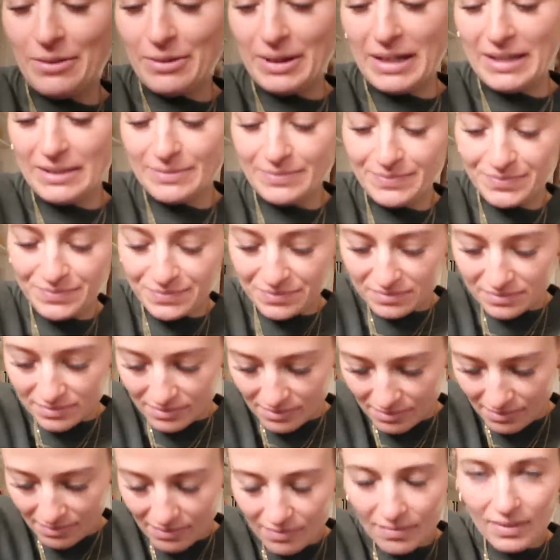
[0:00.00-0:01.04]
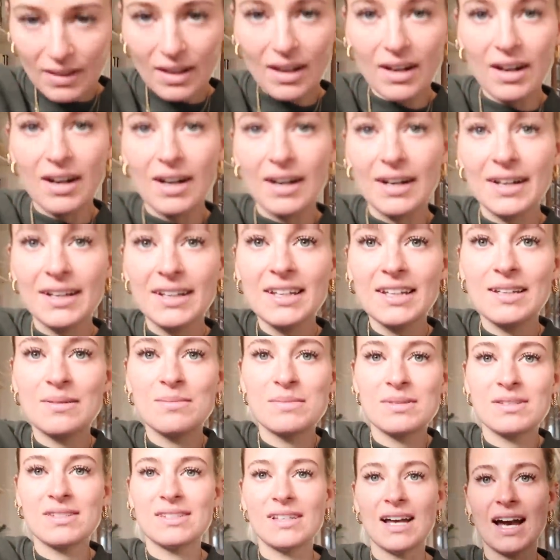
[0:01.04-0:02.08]
Anyway, I
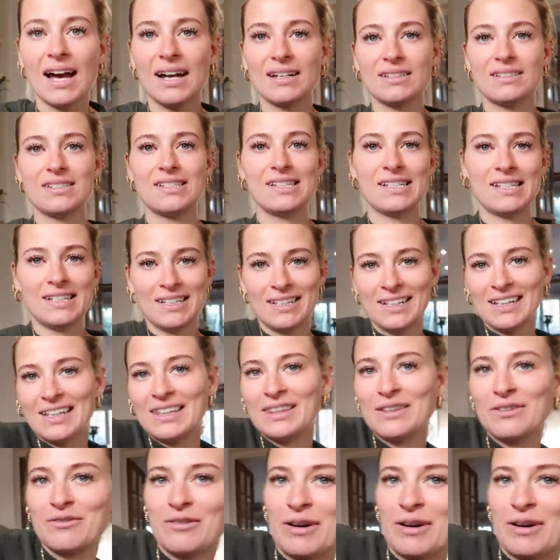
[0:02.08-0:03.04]
am sat in the